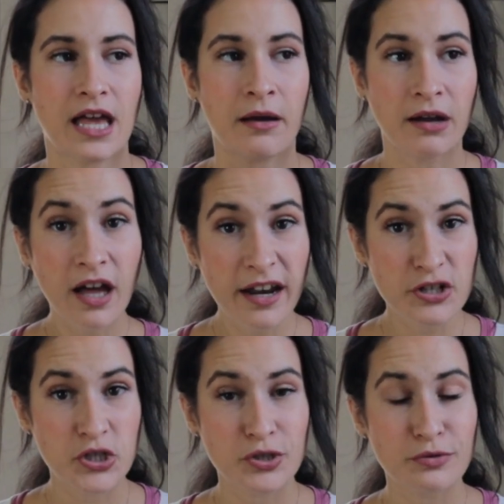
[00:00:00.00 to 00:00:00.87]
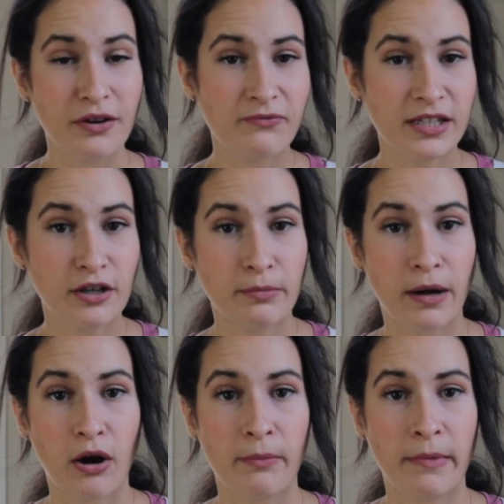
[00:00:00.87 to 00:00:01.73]
I'm gonna shoot a video
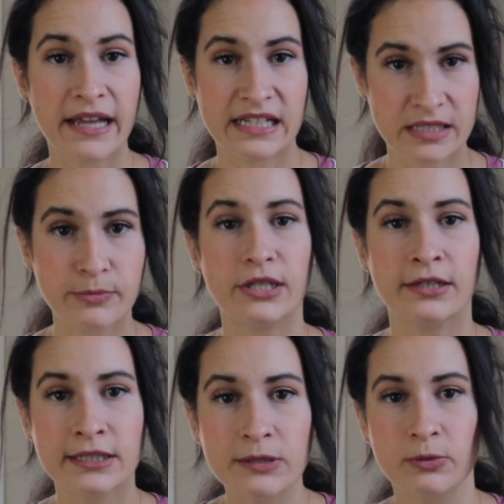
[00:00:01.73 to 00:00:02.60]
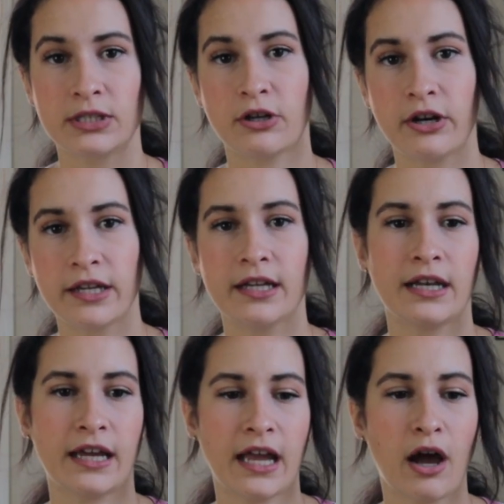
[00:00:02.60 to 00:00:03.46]
about my experience with Target,
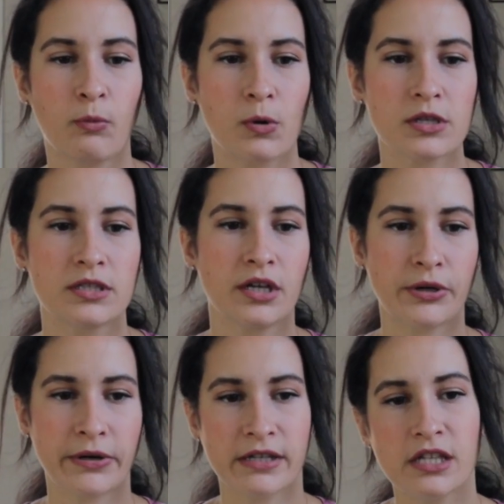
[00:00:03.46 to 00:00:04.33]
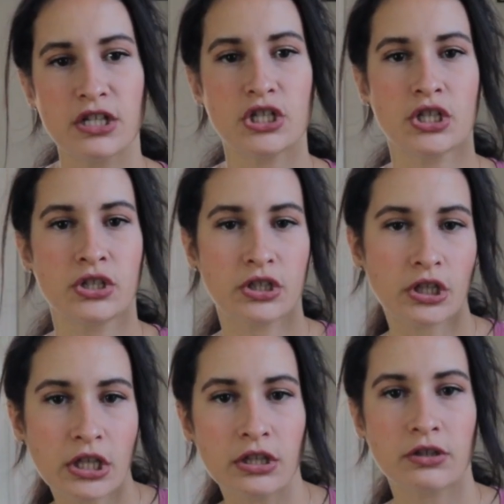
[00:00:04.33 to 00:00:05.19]
like how was the orientation,
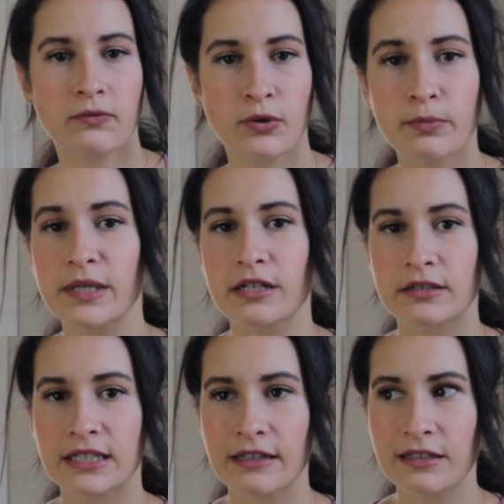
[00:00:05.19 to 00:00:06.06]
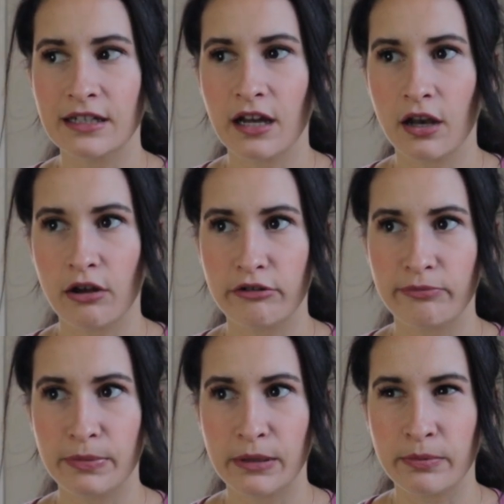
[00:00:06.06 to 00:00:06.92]
the interview, because I think a lot
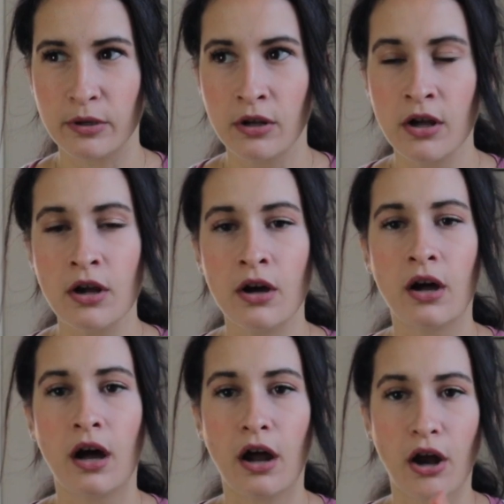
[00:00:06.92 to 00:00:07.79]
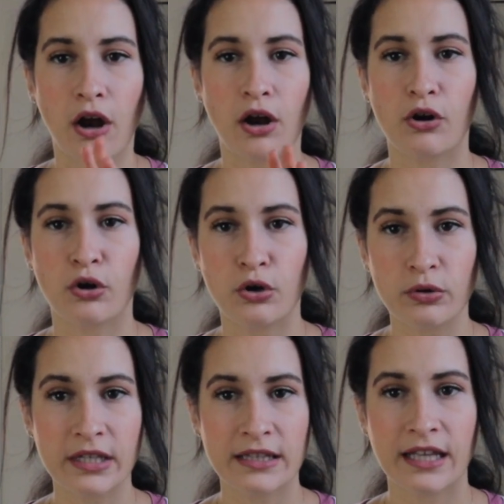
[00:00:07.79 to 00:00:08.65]
of people are
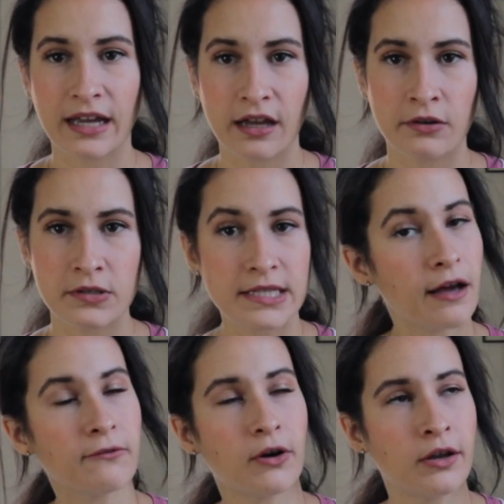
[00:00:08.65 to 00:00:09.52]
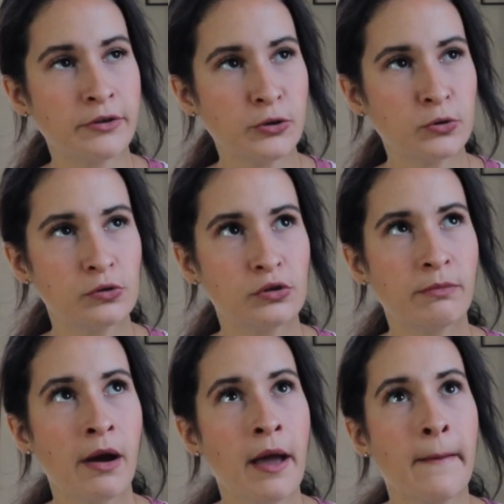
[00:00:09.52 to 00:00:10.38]
looking that kind of stuff on
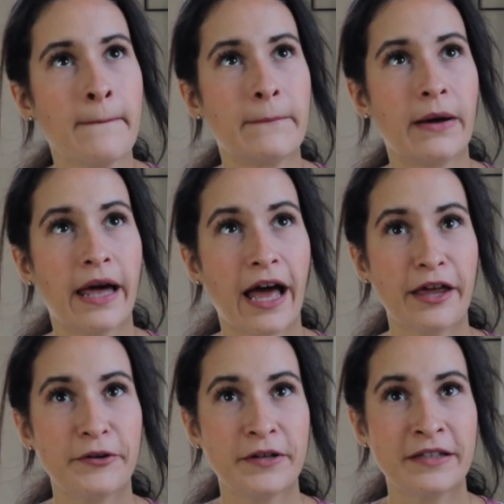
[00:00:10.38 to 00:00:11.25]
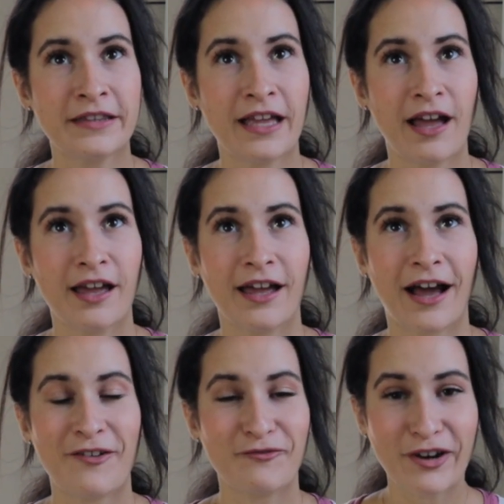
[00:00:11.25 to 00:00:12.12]
YouTube. But other than that,
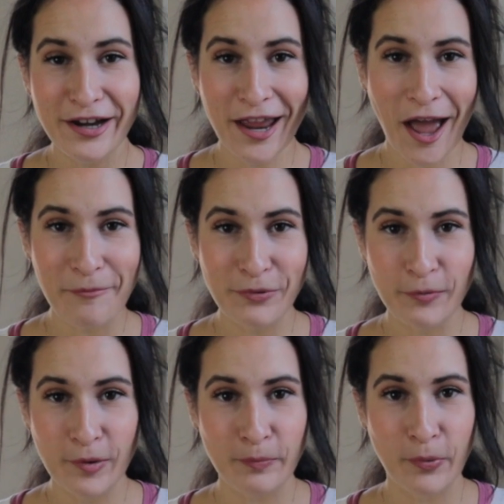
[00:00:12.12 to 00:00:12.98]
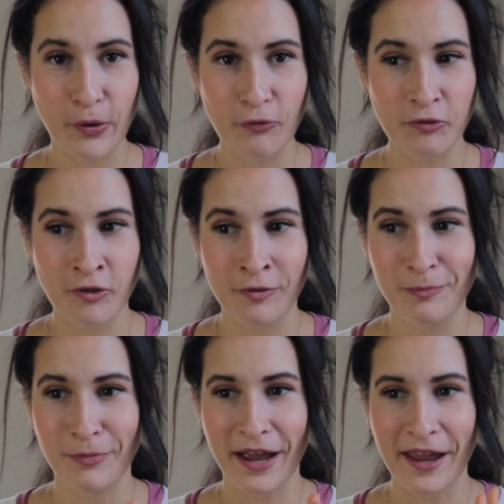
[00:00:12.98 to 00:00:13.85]
I'm very happy with both
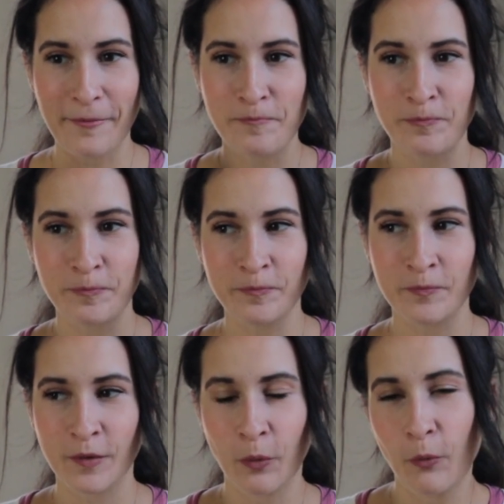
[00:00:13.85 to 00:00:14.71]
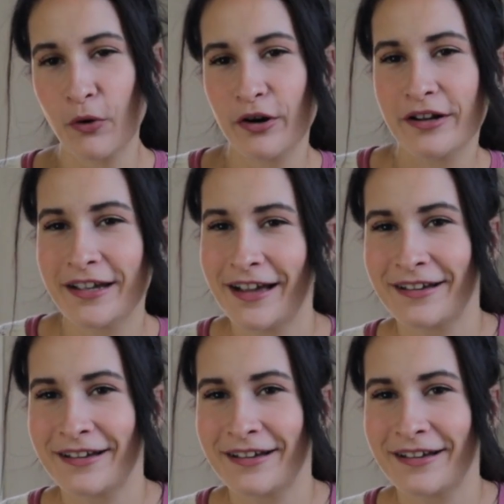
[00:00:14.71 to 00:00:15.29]
my work,